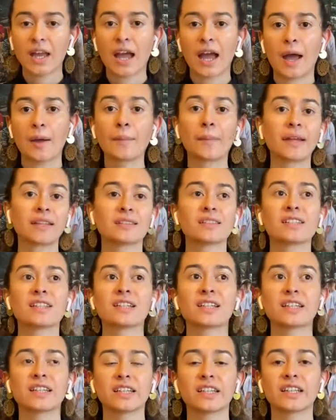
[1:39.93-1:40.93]
And
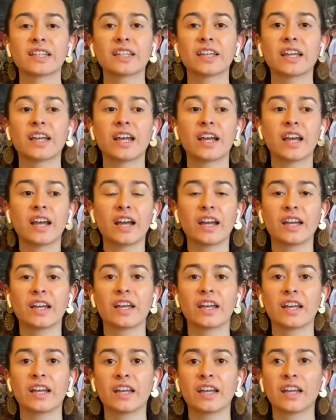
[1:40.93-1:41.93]
basically,
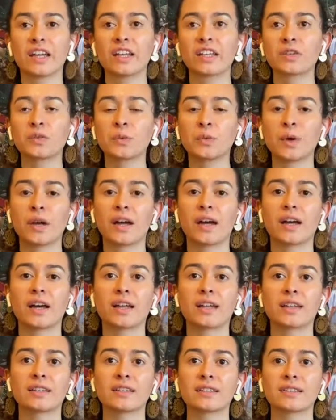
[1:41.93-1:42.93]
it
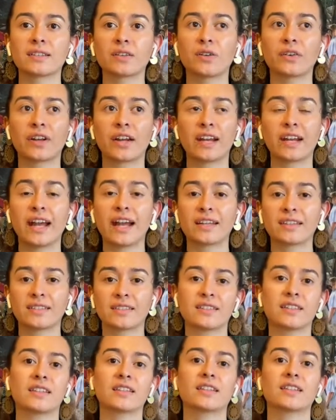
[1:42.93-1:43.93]
was organized
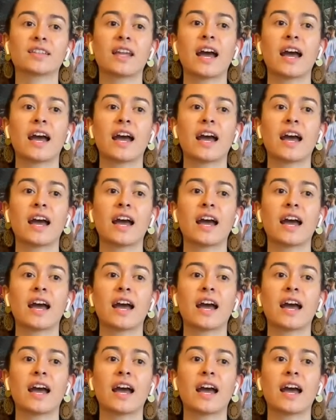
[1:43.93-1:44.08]
a